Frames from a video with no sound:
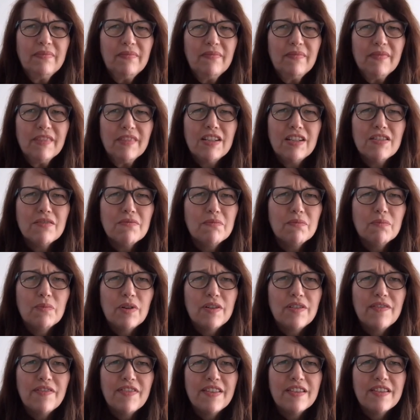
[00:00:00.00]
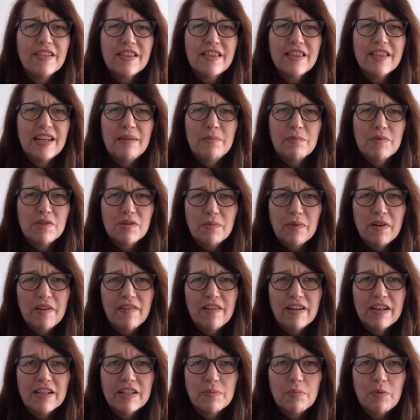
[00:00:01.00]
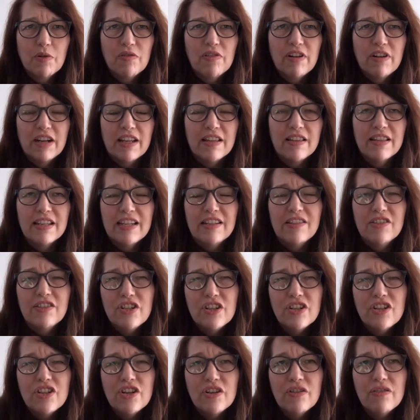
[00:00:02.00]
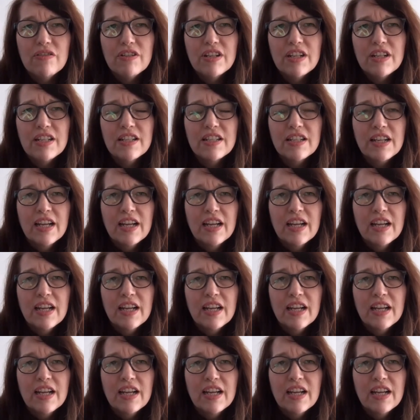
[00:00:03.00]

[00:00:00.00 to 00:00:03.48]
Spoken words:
is one of the themes we're exploring at the Institute is